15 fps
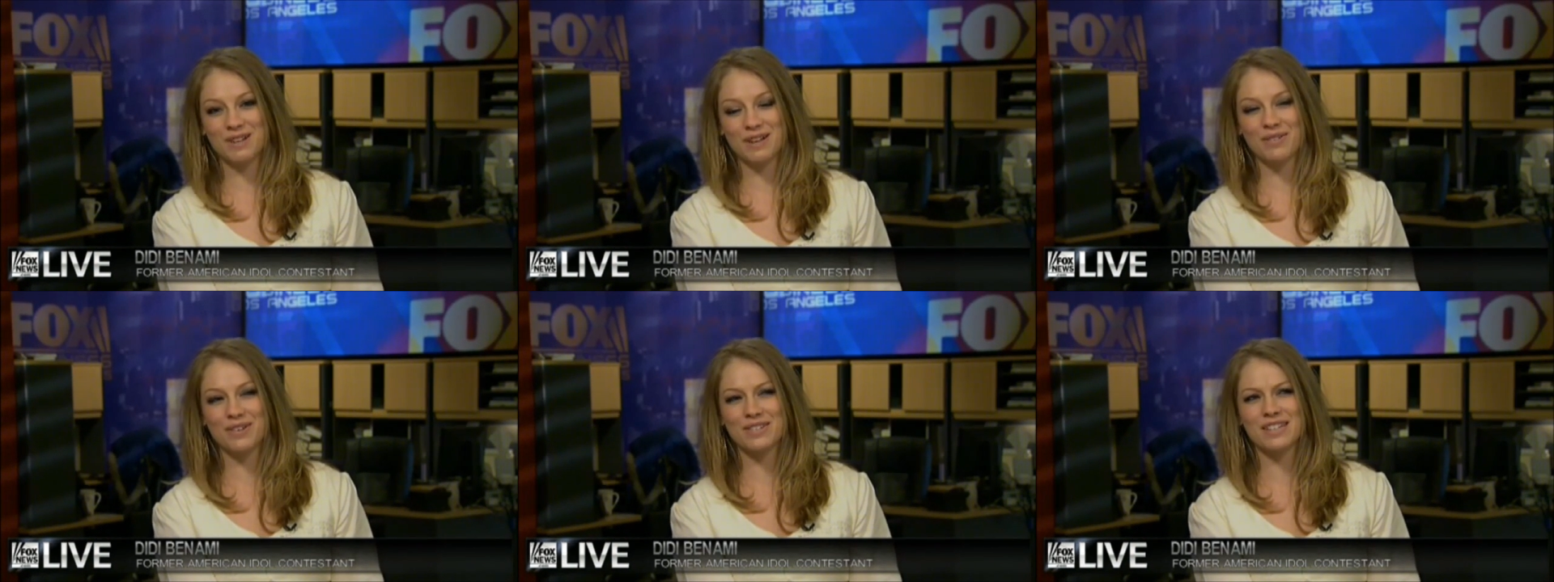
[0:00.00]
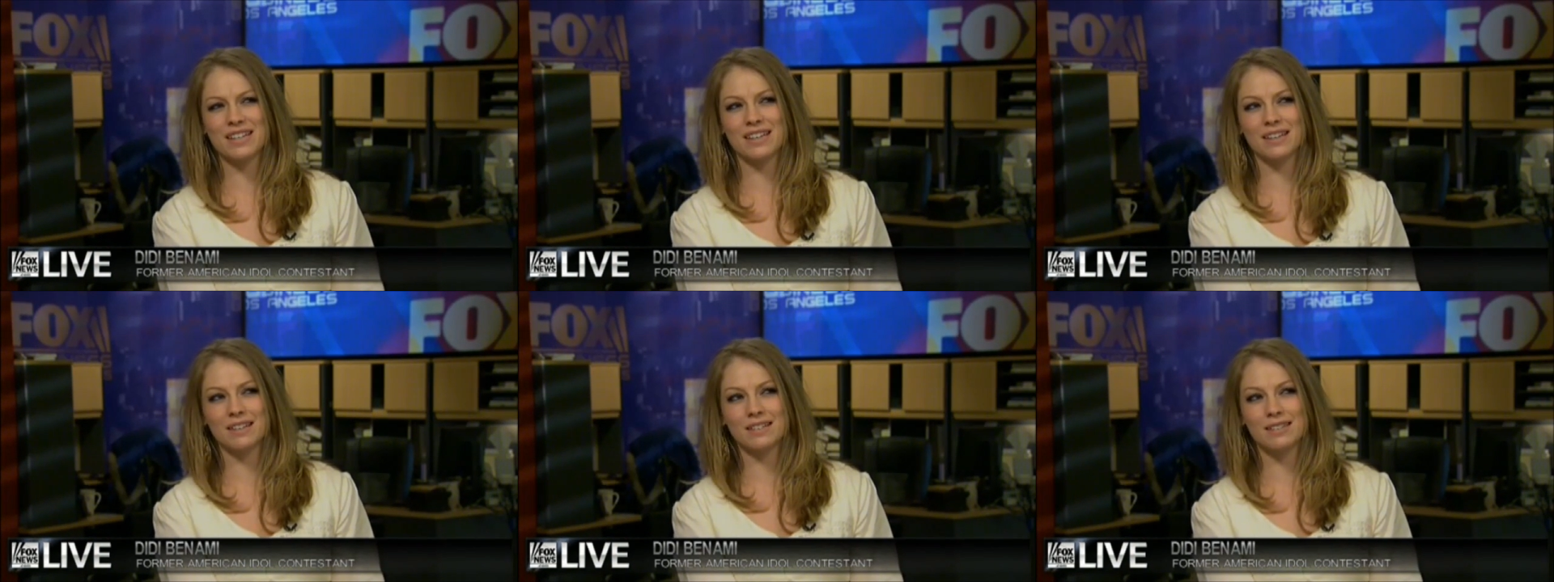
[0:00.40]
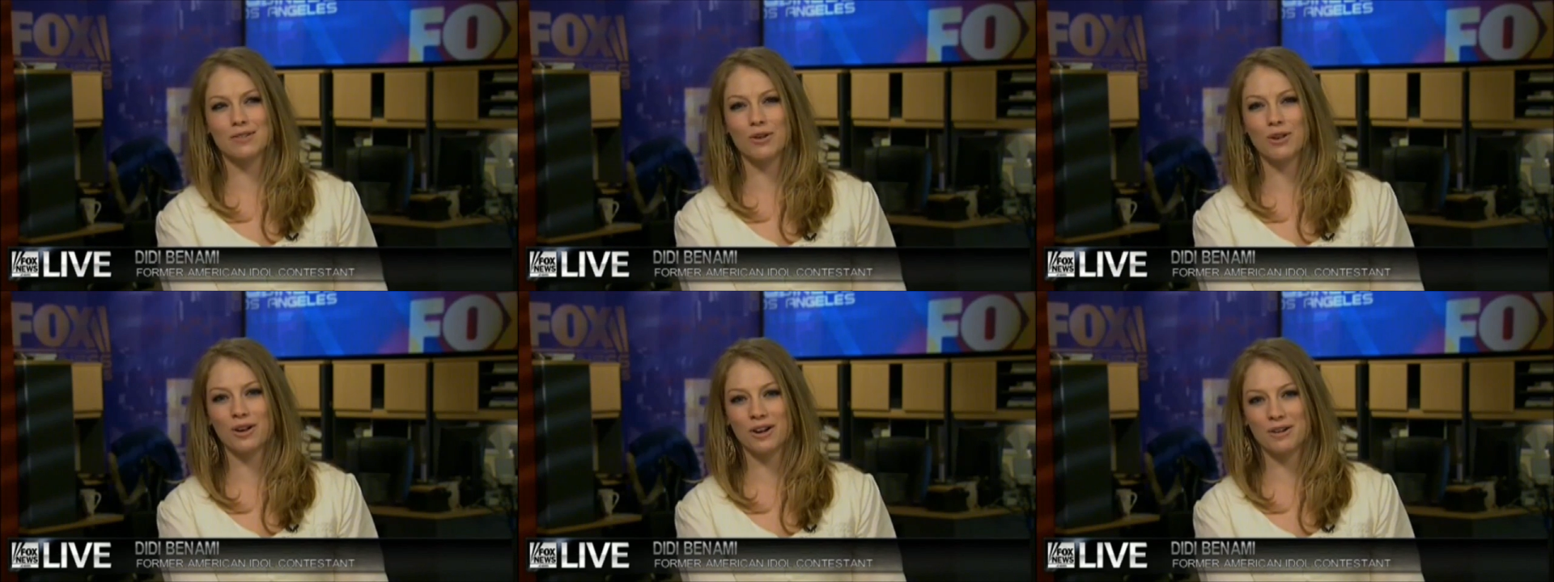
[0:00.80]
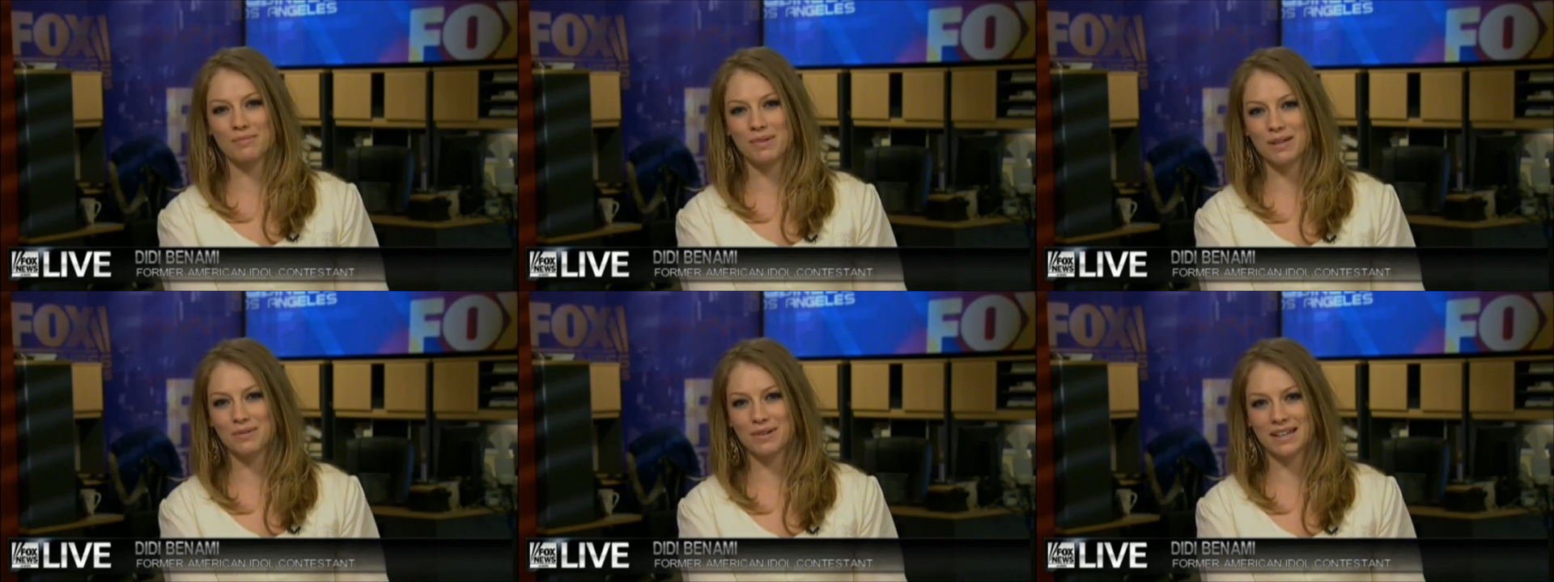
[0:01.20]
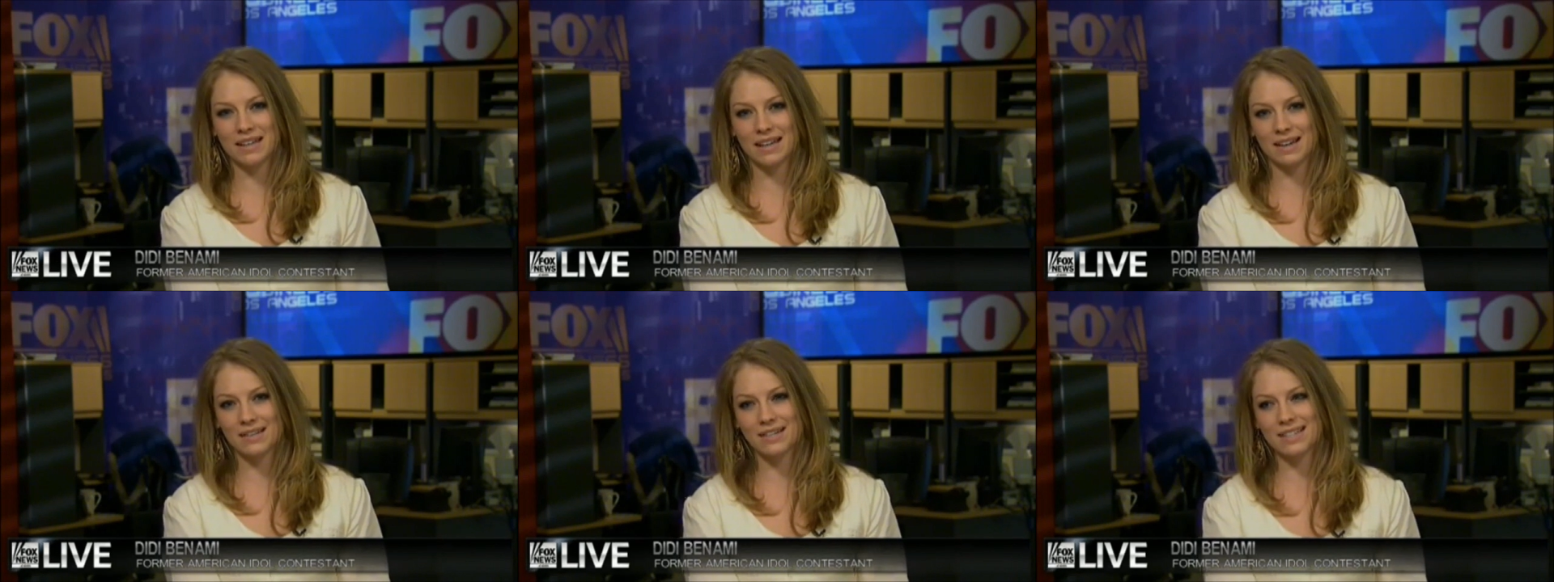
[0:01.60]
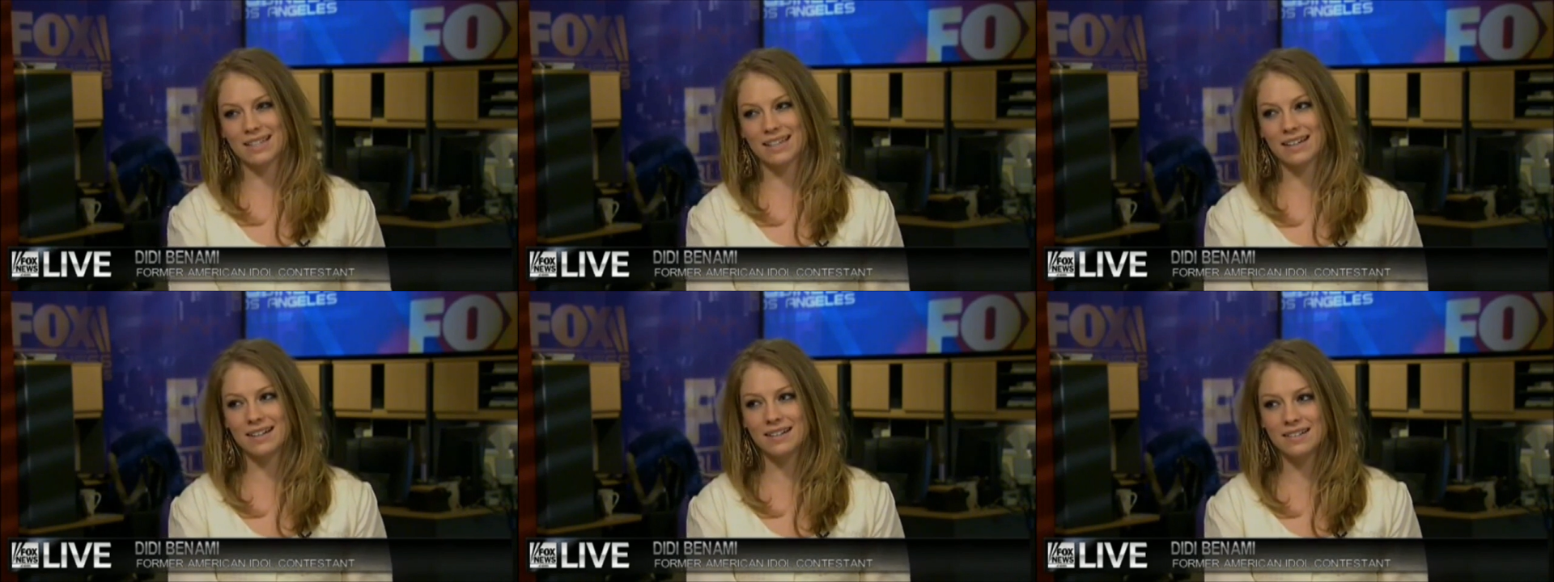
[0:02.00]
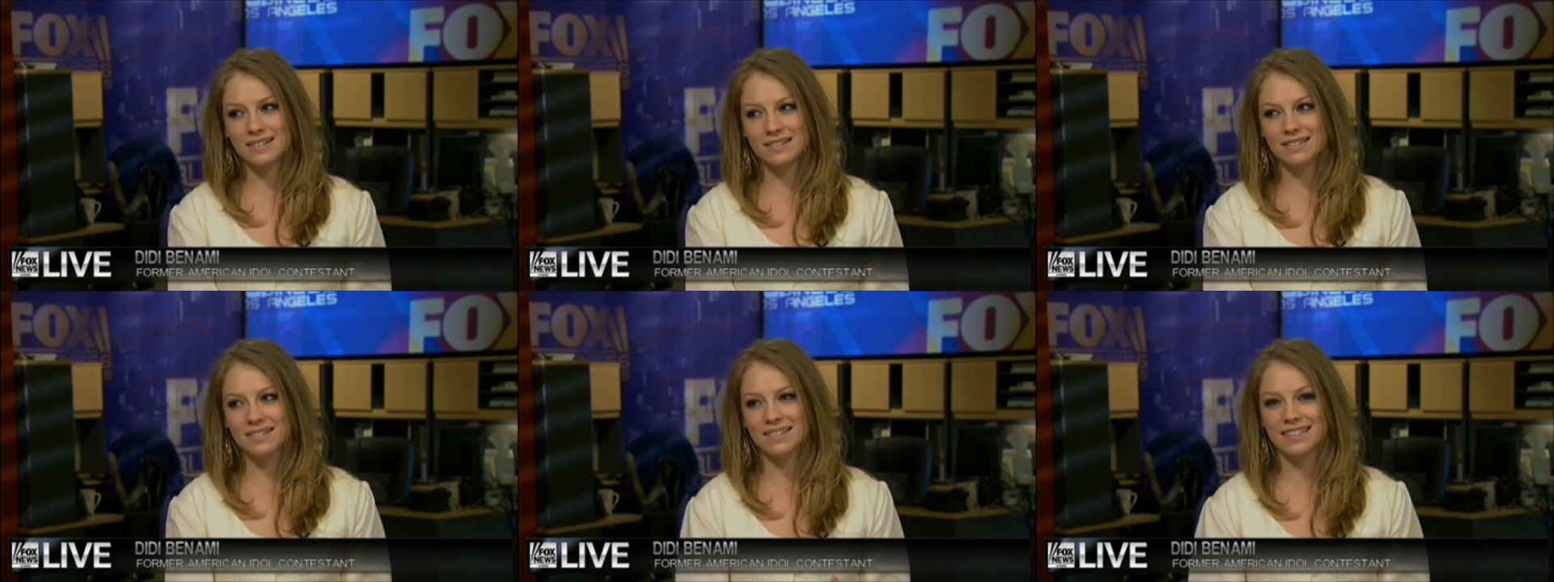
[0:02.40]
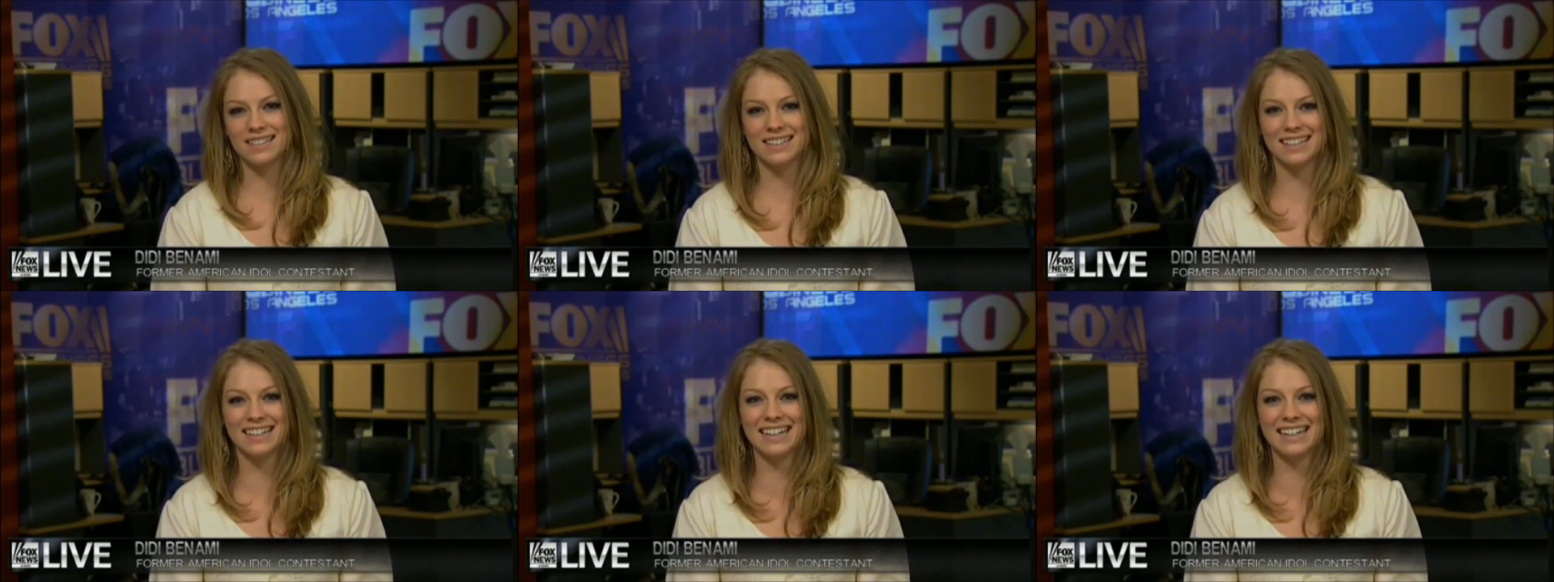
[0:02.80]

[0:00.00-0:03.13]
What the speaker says: I was at Soul R&B week. I was like, oh no.